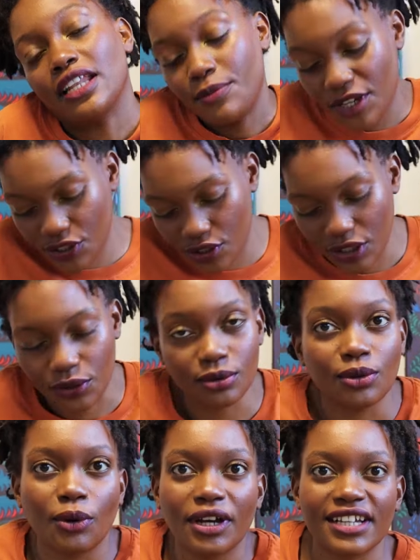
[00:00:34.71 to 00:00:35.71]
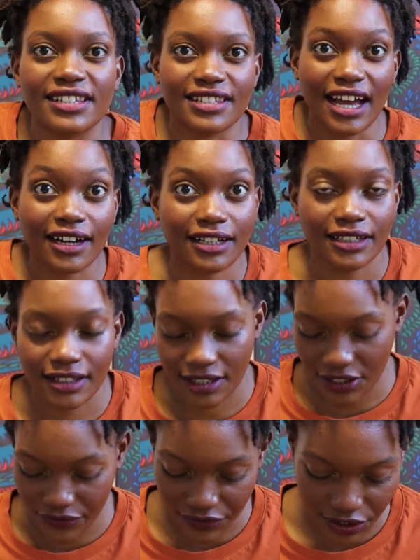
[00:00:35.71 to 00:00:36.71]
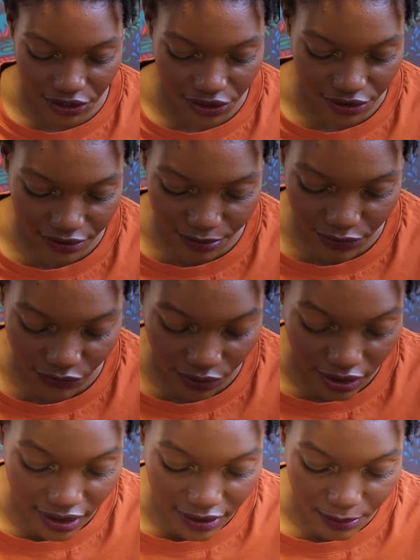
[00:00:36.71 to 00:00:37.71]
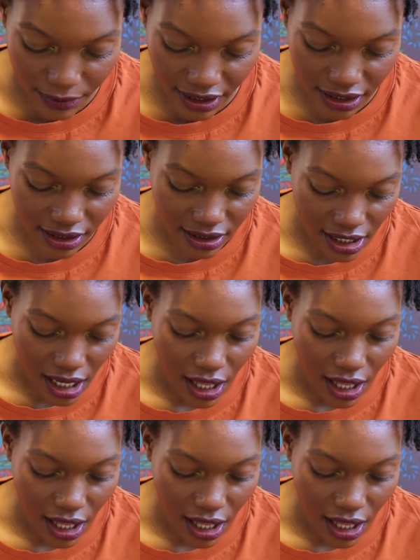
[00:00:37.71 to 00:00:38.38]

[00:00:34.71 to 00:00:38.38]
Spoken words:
let me actually Google exactly the definition before I explain